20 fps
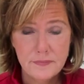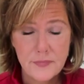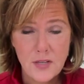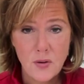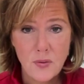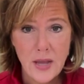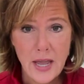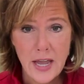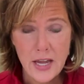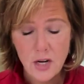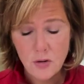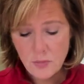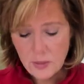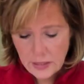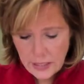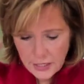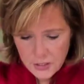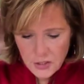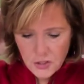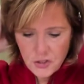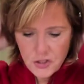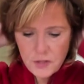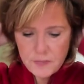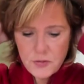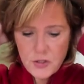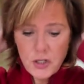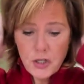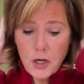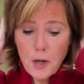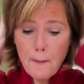Okay, your relationship
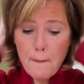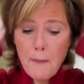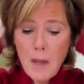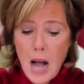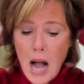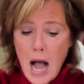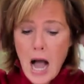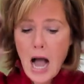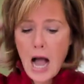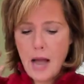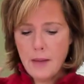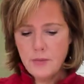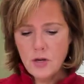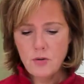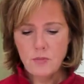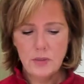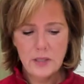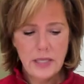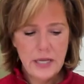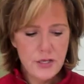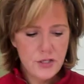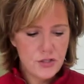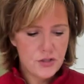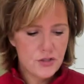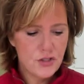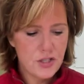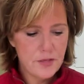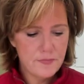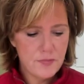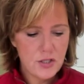to your mom, your
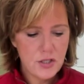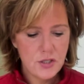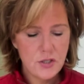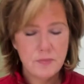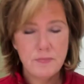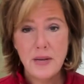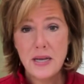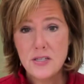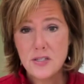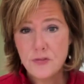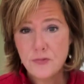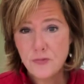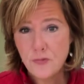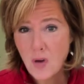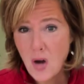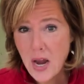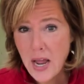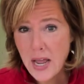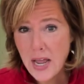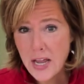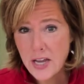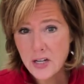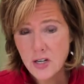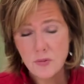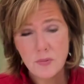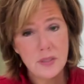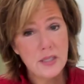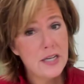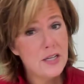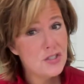relationship to your best friend,
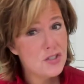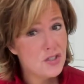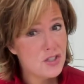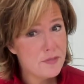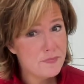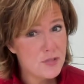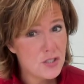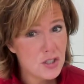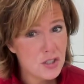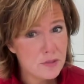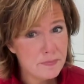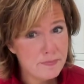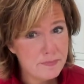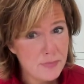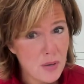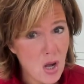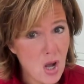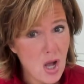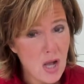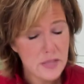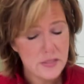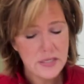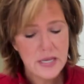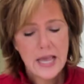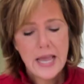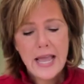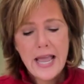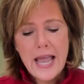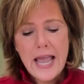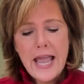your relationship to your boss,
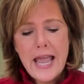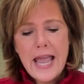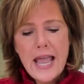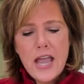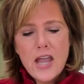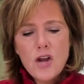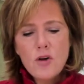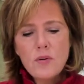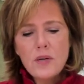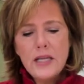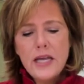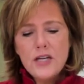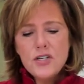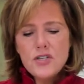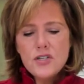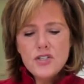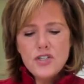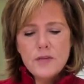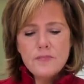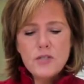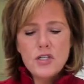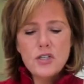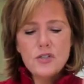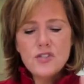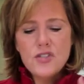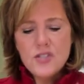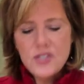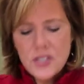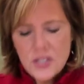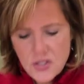your relationship to your
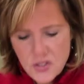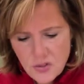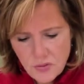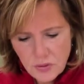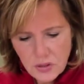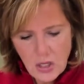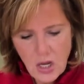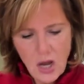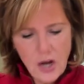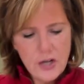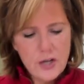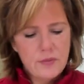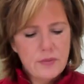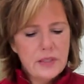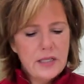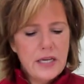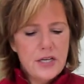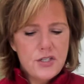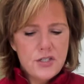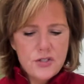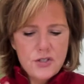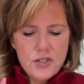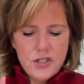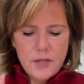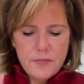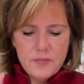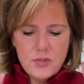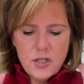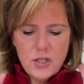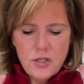sister-in-law, your
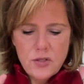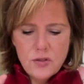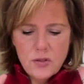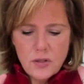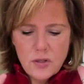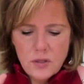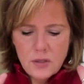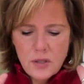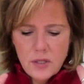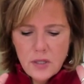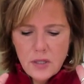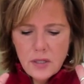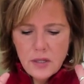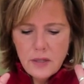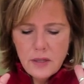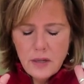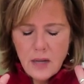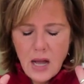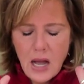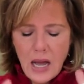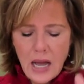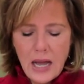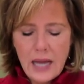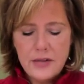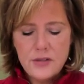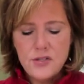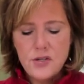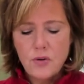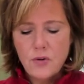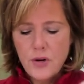relationship to your
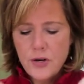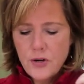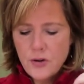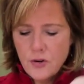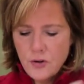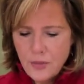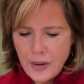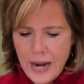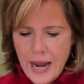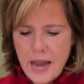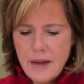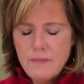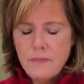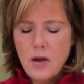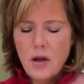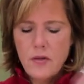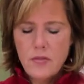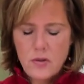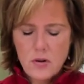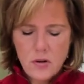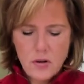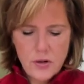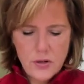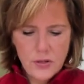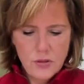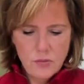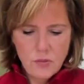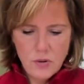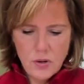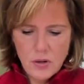aunt or your grandmother,
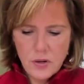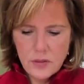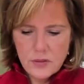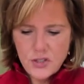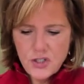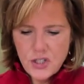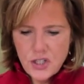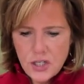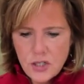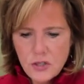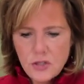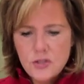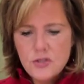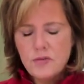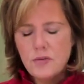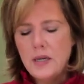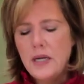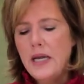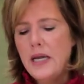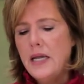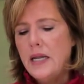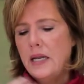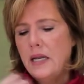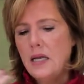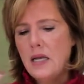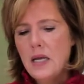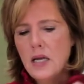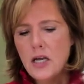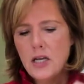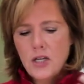your
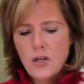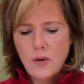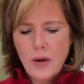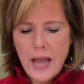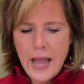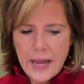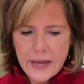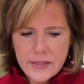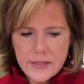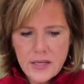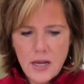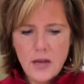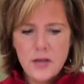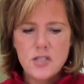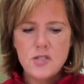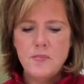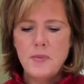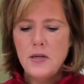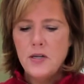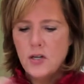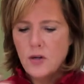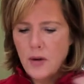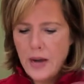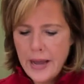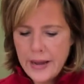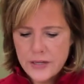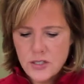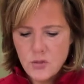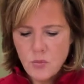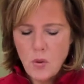children, your ex-husband, your
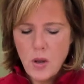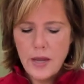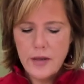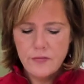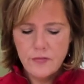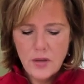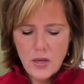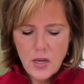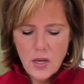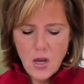ex-wife.